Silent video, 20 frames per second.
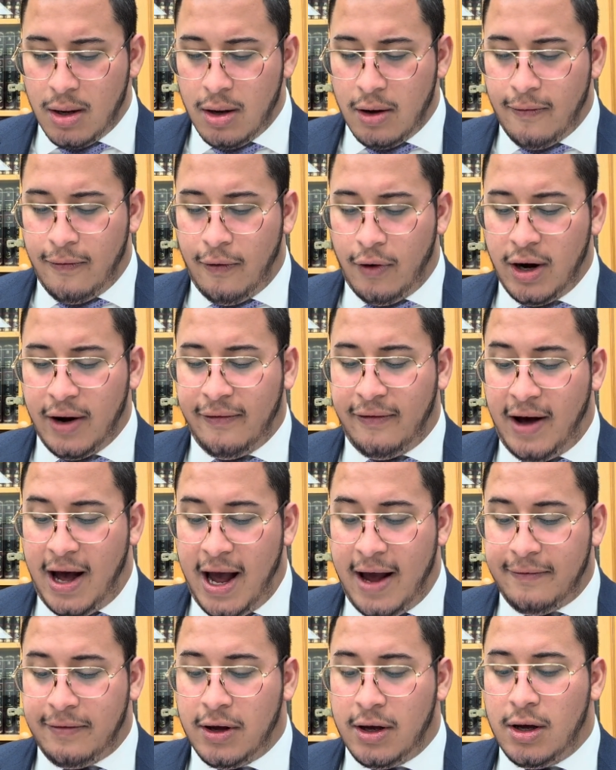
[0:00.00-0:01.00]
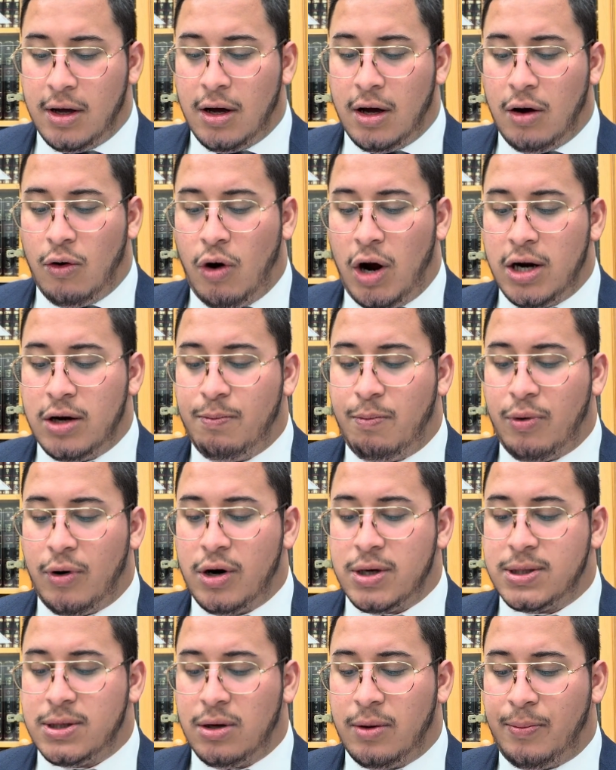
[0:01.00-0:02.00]
45. A
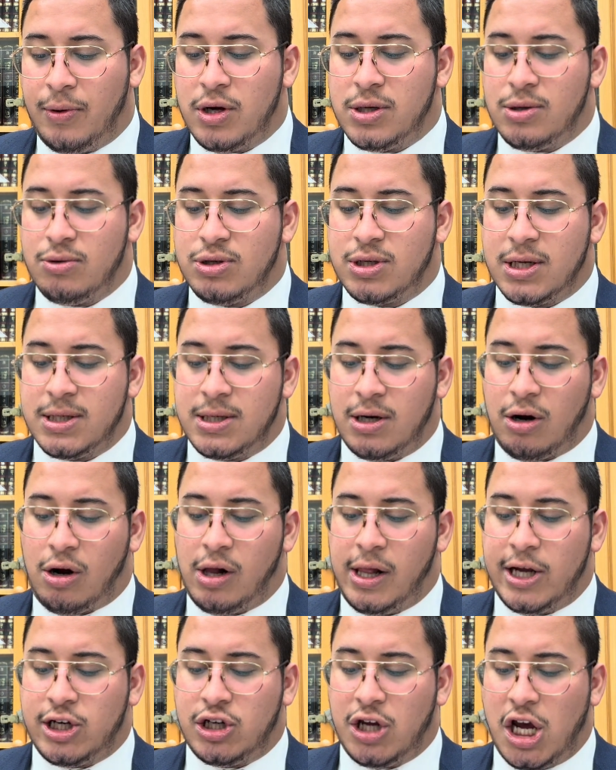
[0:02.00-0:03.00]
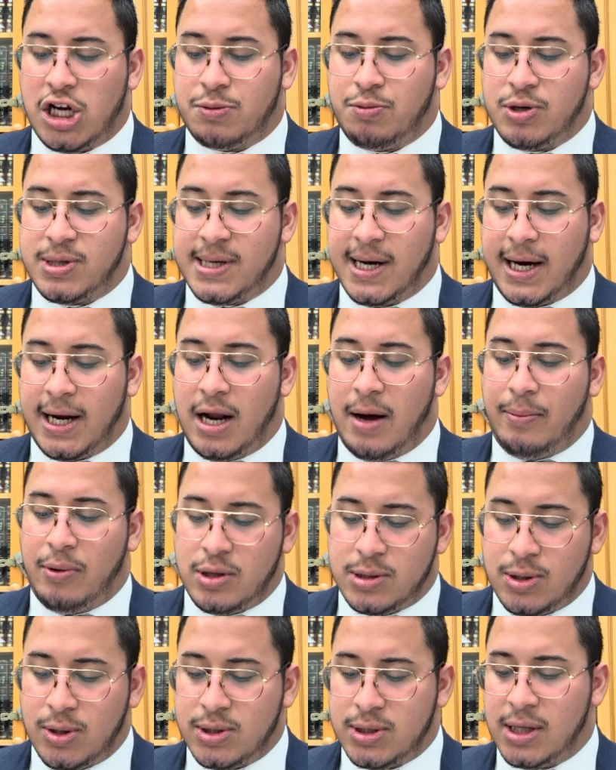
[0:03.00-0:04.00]
person who's considered cholesh yesh bo sakana, a
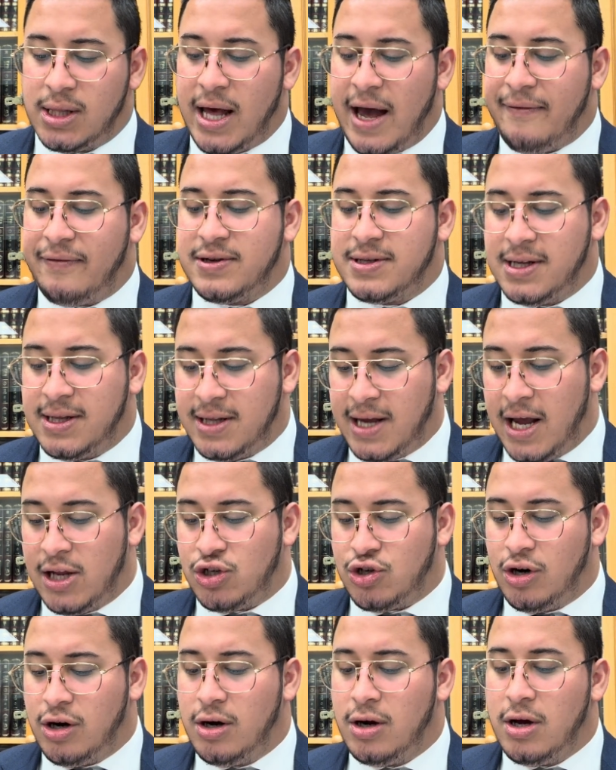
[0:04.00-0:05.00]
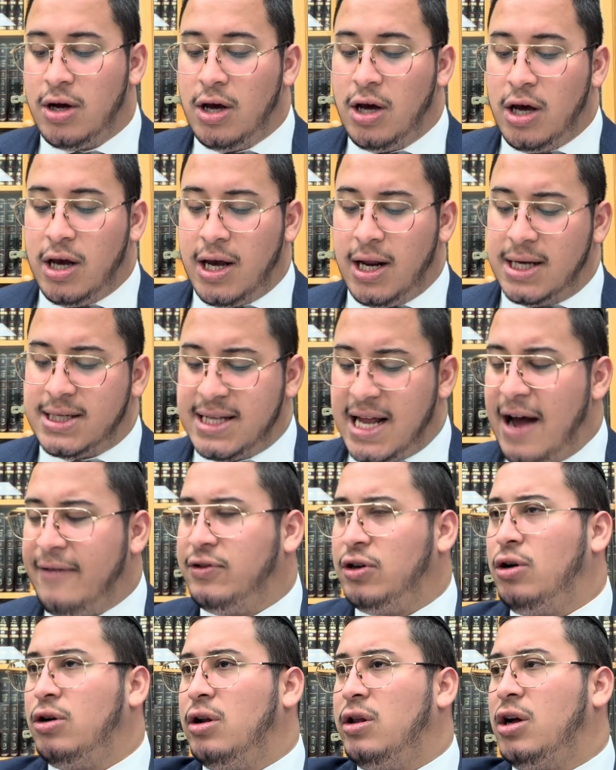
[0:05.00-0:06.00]
person whose life is in danger, he doesn't have
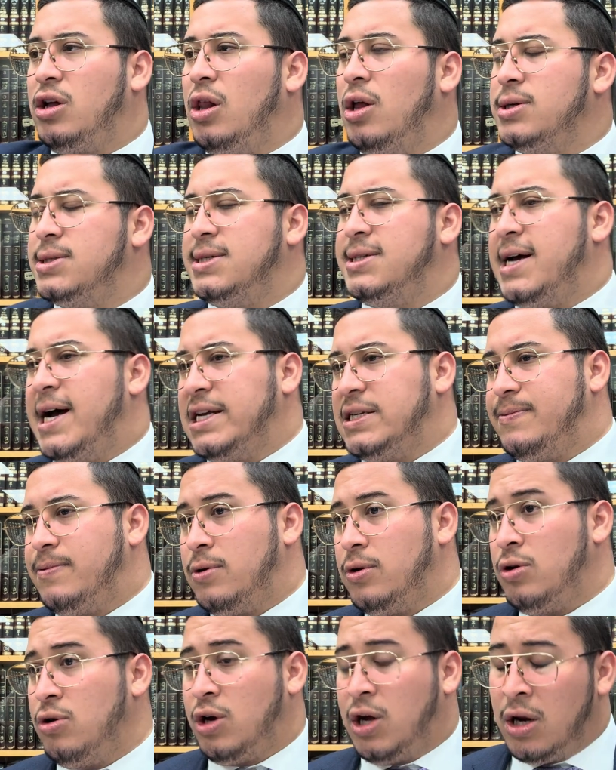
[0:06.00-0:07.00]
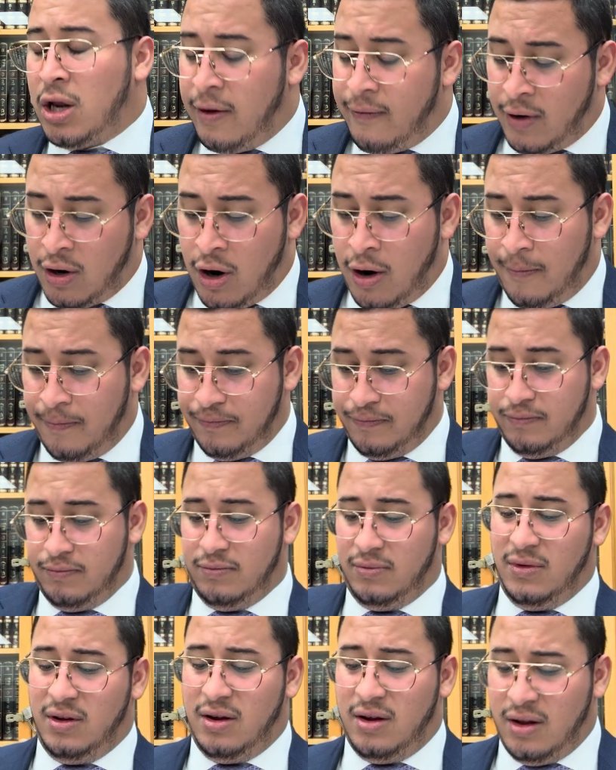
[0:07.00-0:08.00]
to go to the closest hospital. You can even go
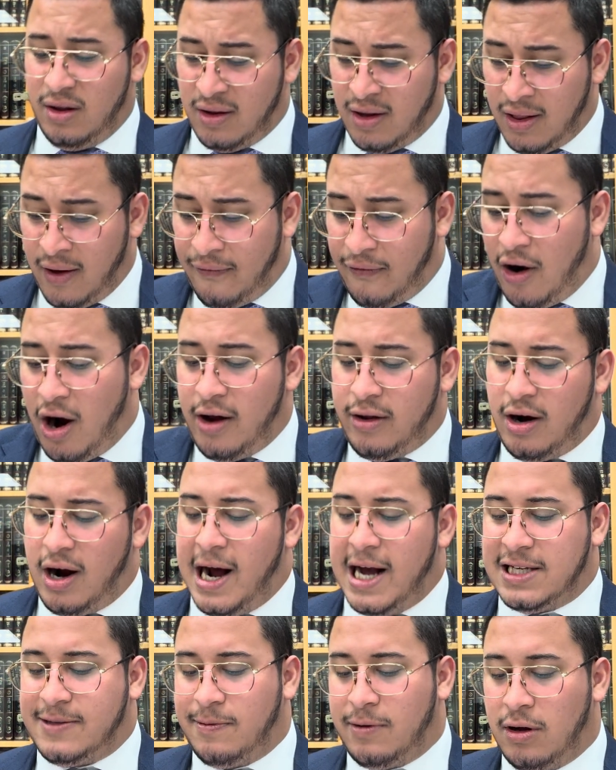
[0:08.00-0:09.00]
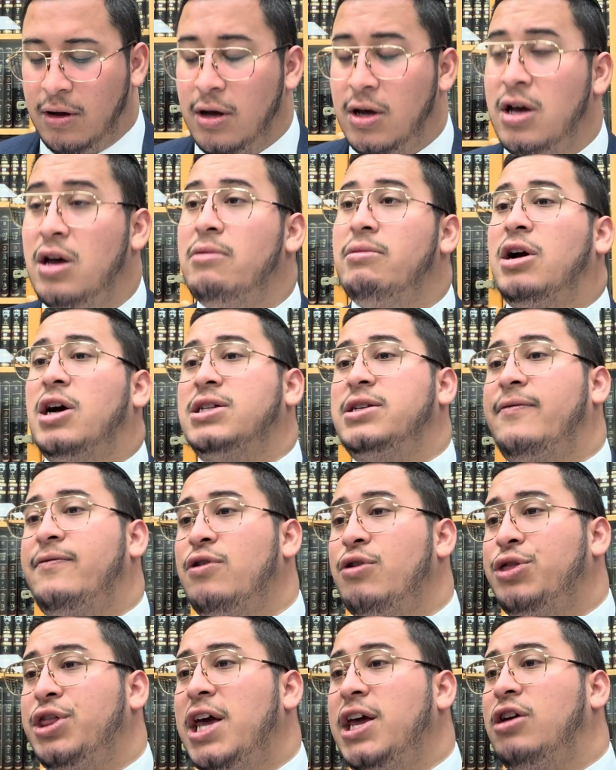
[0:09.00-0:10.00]
to the farther hospital, because if
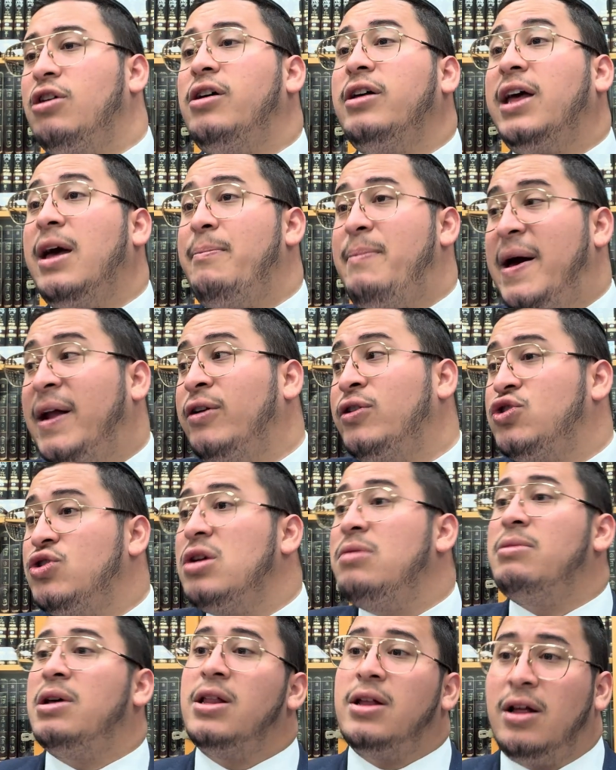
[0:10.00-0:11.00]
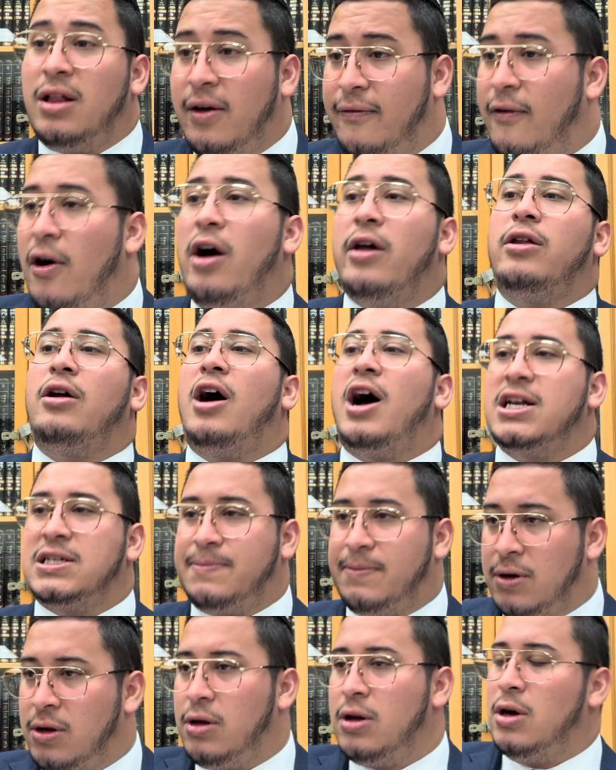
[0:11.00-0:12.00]
you think you'll get better treatment in the farther
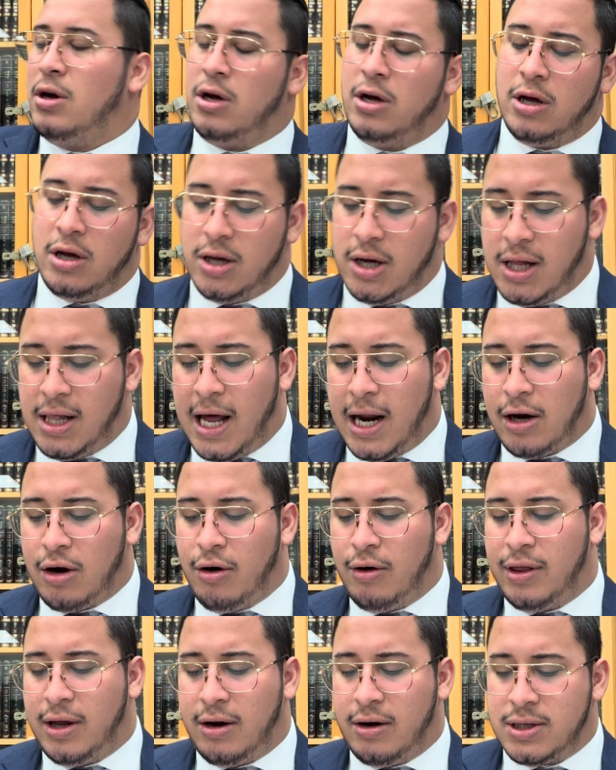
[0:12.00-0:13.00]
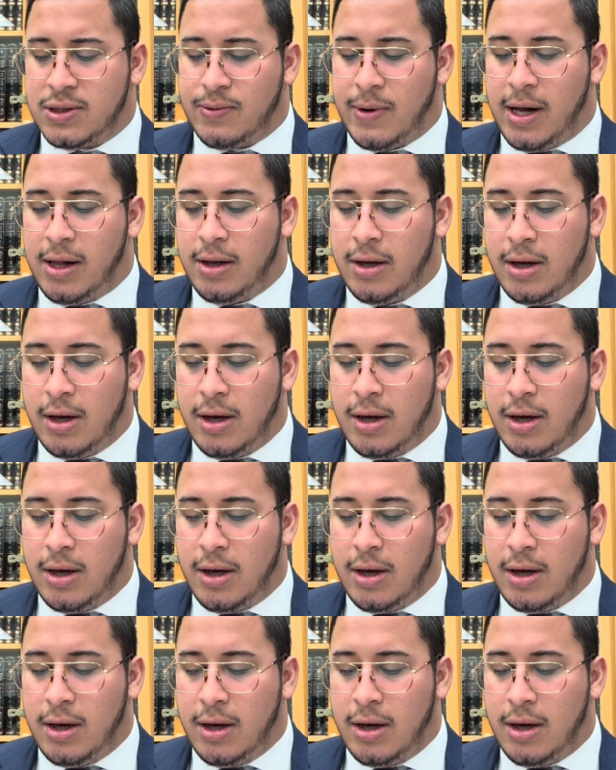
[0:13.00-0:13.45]
hospital, you're allowed to go there as well.